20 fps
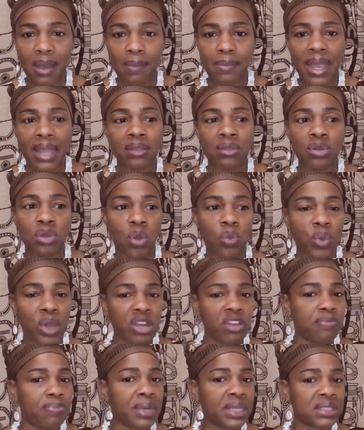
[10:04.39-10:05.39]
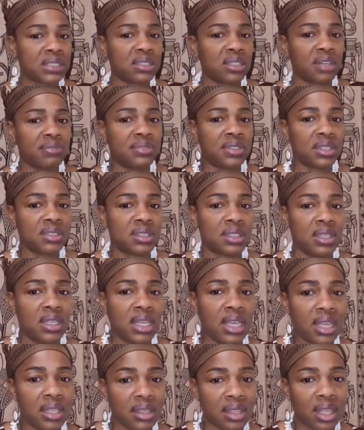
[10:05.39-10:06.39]
I'm like, what if my stuff doesn't
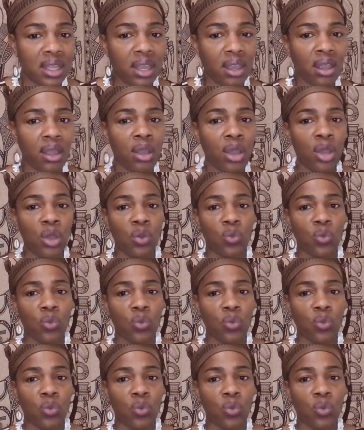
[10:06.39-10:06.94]
get there?